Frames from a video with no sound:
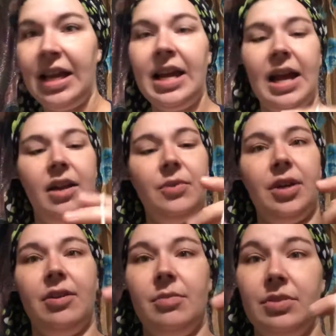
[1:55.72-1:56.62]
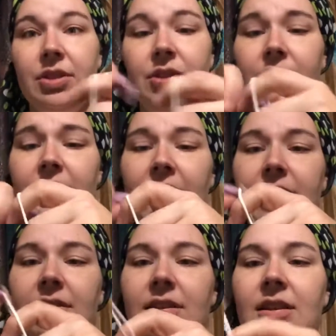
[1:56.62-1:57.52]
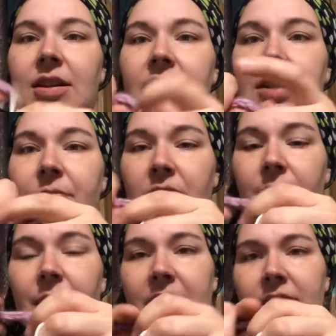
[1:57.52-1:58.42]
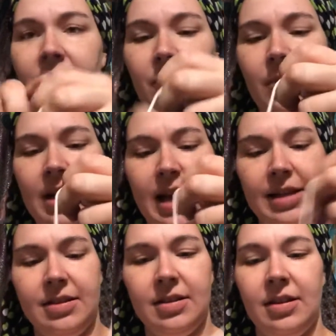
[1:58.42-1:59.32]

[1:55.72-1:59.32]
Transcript: And what you're able to do then is put a button on one end,